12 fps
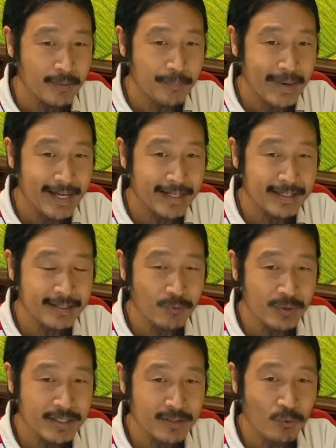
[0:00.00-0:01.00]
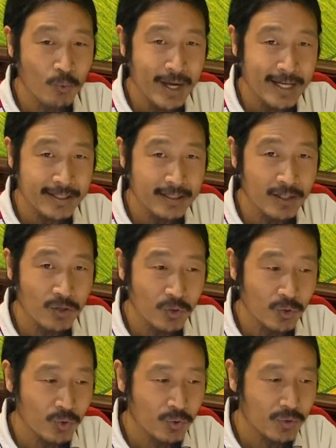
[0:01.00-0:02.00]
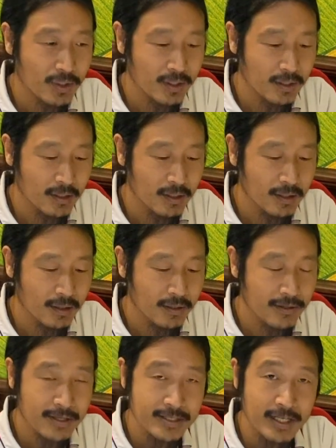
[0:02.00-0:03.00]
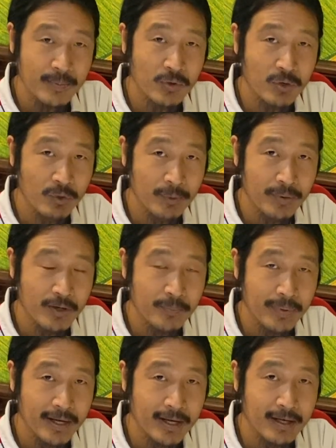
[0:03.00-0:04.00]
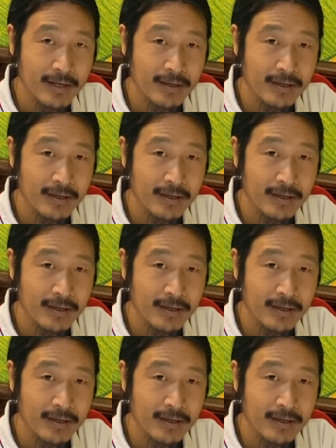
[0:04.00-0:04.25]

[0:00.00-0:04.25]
batted with the wet dough, the same way we prepare